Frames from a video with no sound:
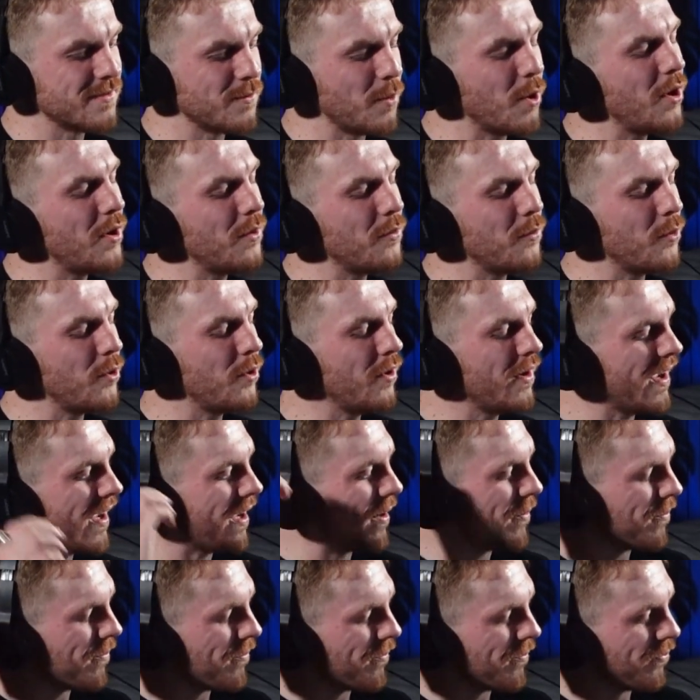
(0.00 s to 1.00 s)
What
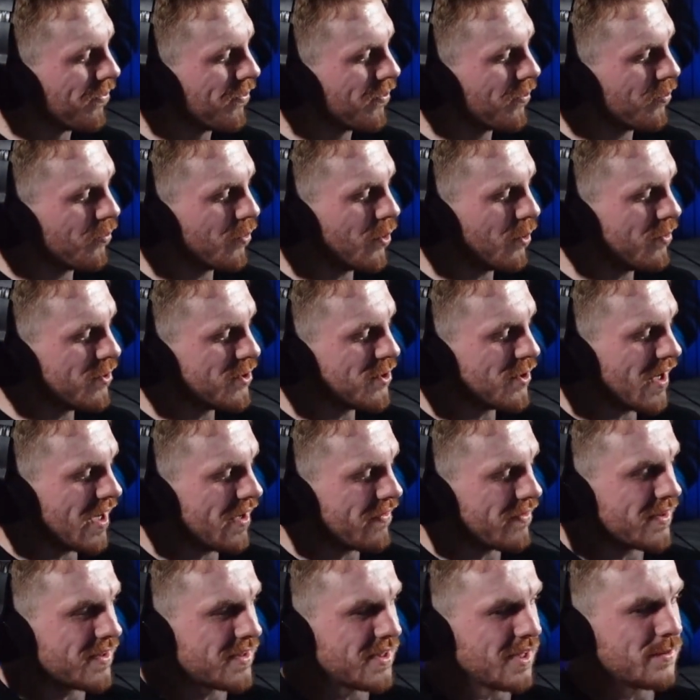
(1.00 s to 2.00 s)
would you have
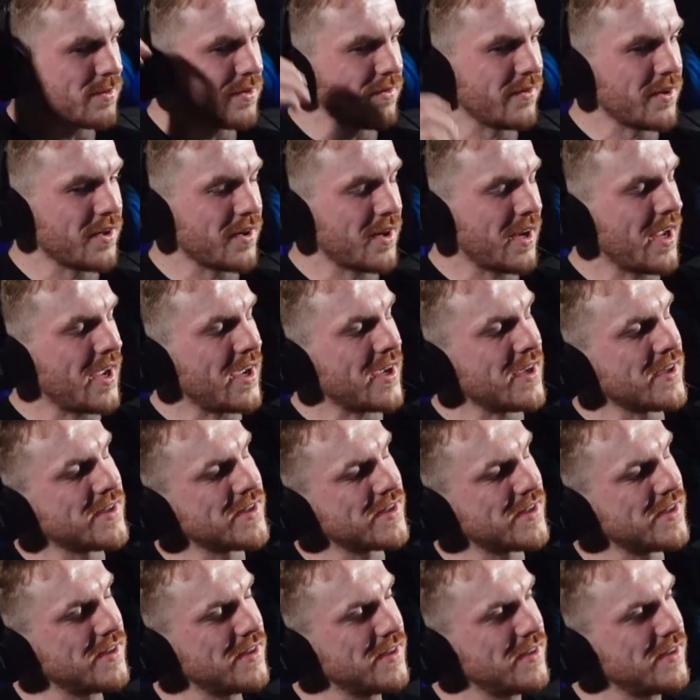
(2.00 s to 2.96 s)
in terms of other cast?